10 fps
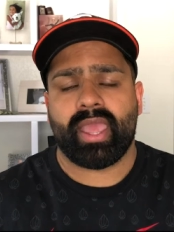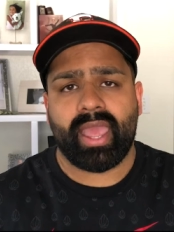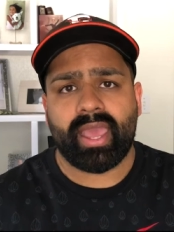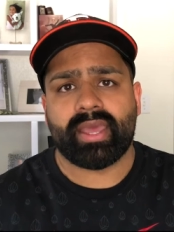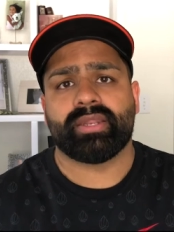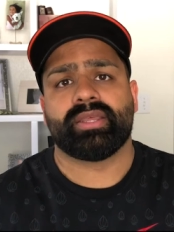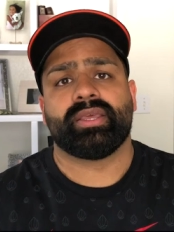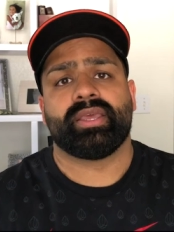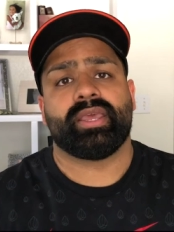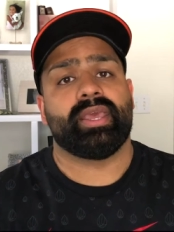and
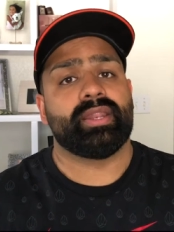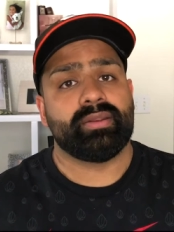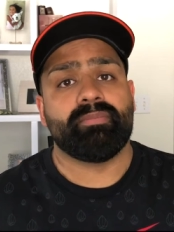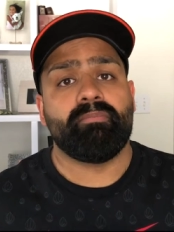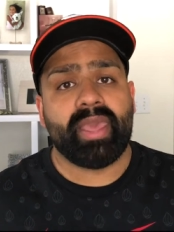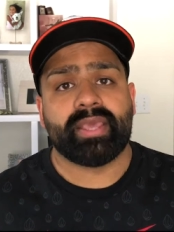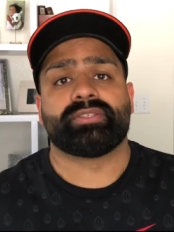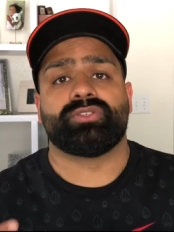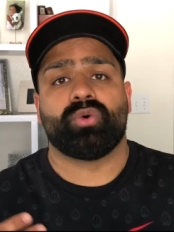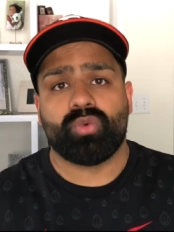it
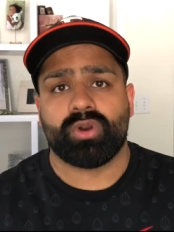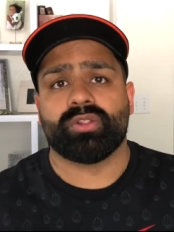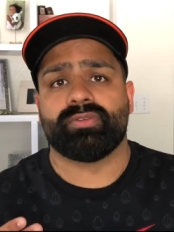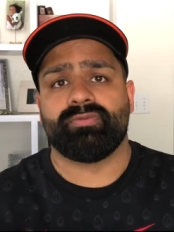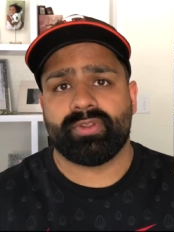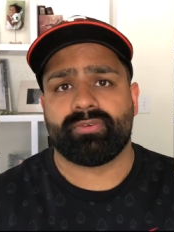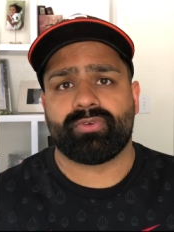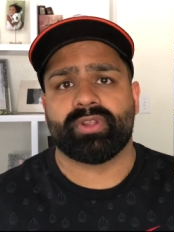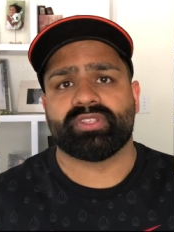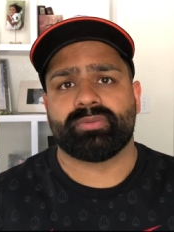makes the world of
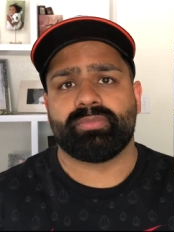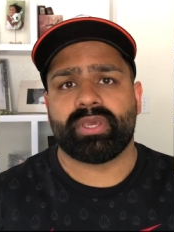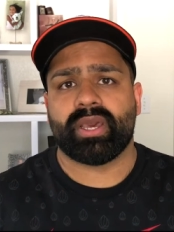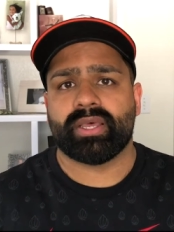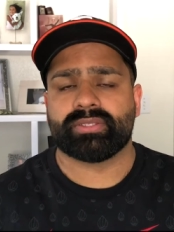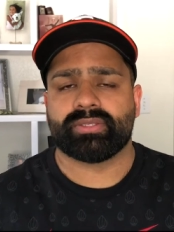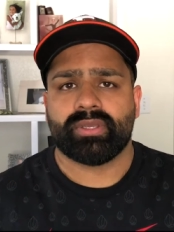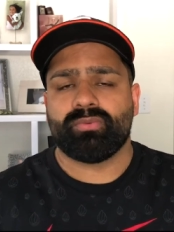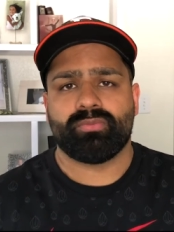difference because